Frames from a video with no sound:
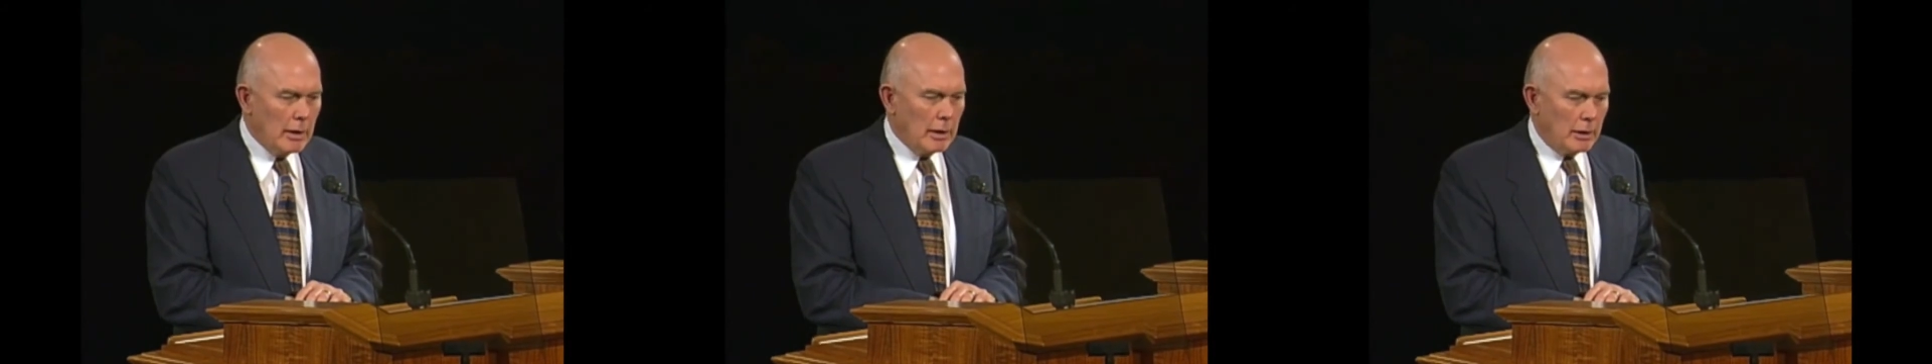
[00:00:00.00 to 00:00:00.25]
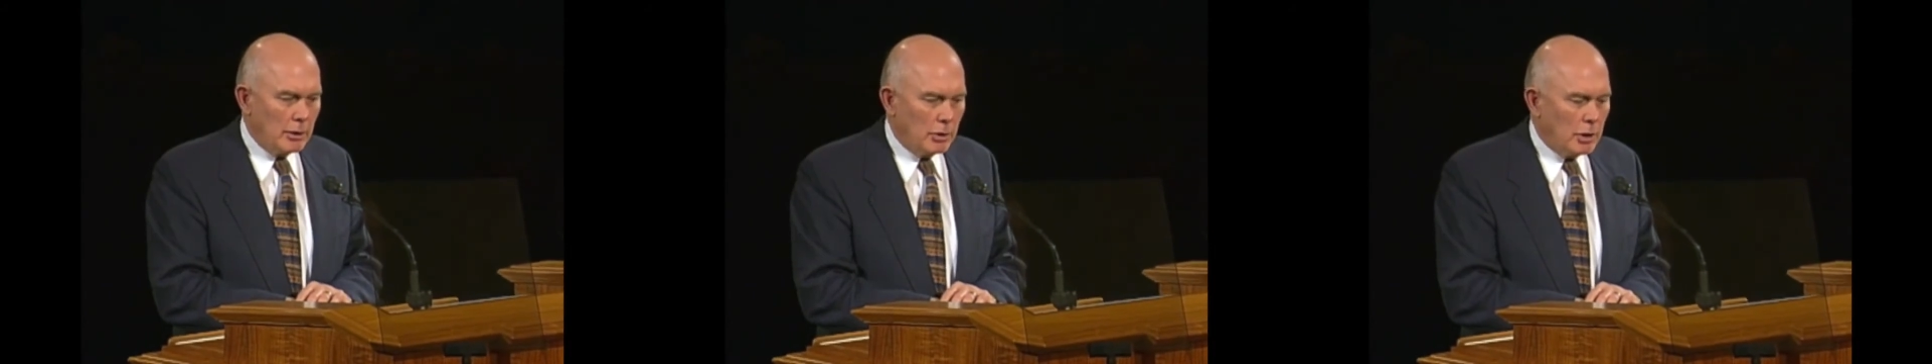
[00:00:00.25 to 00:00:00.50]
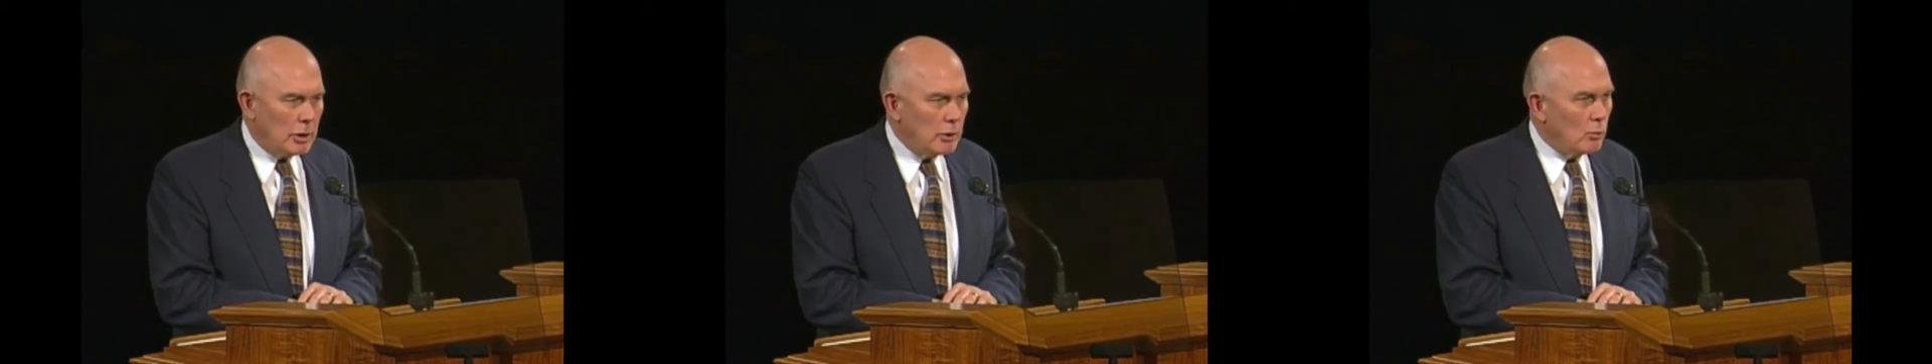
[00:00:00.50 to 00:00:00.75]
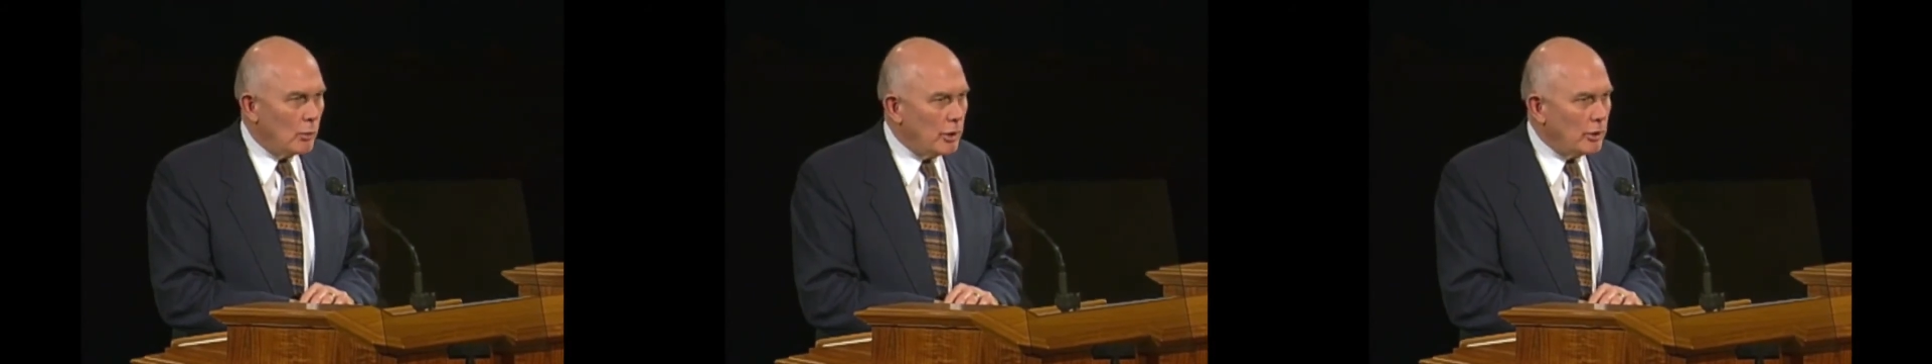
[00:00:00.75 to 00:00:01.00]

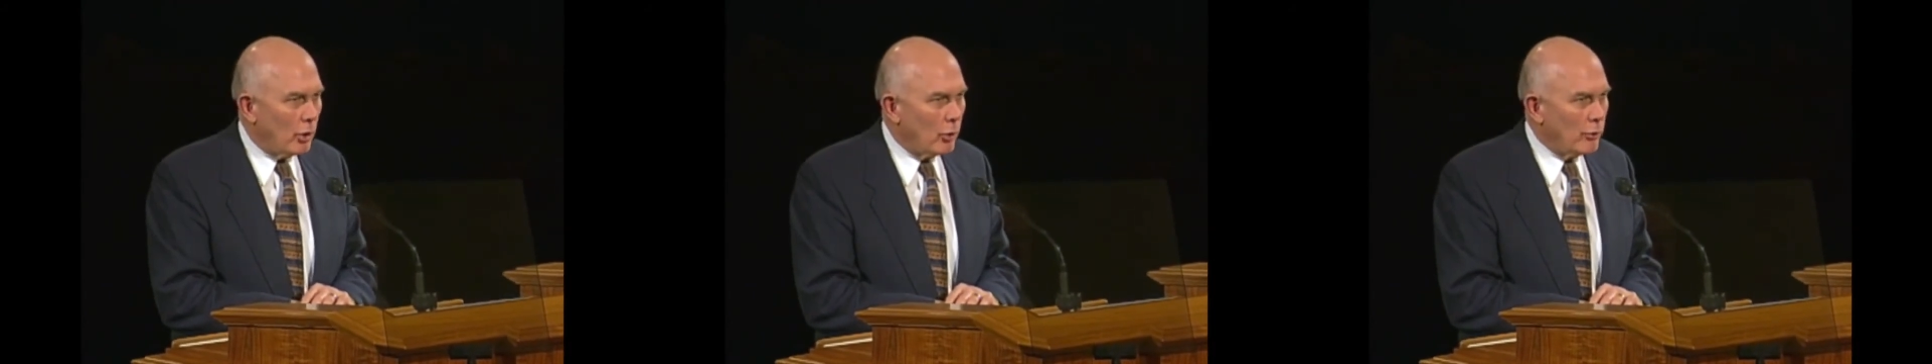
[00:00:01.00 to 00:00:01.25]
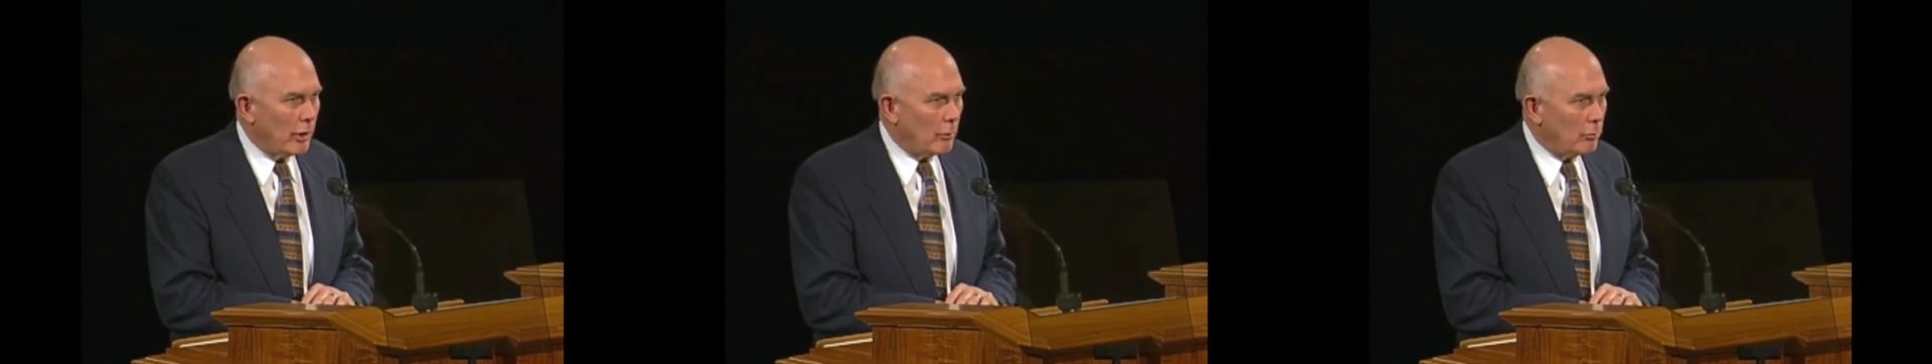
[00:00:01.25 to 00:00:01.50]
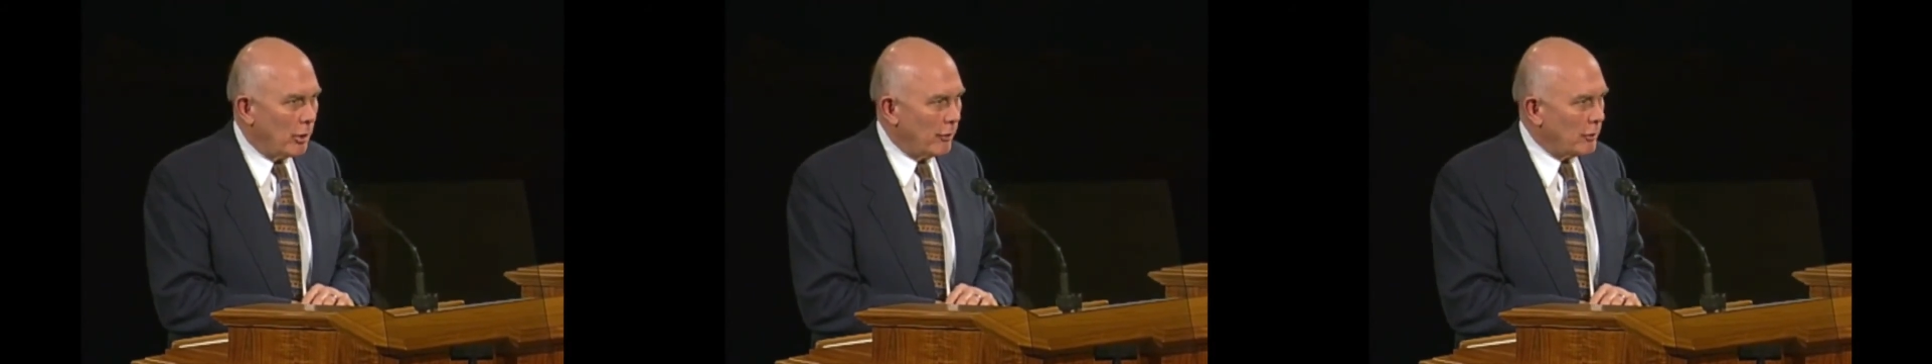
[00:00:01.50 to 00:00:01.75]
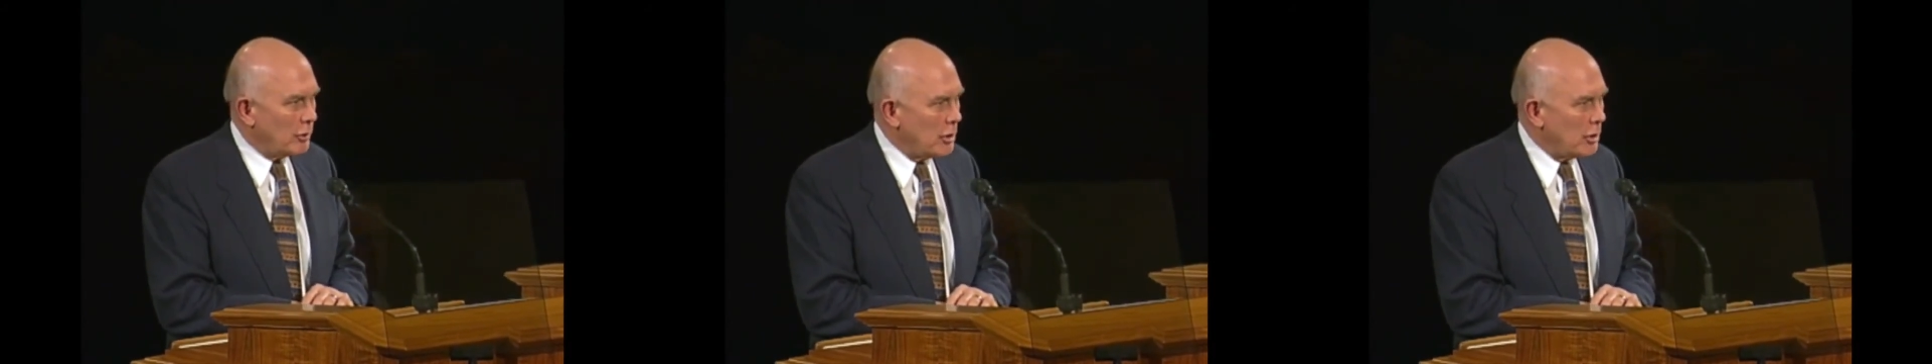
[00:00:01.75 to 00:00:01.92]
Indeed, we know that upon the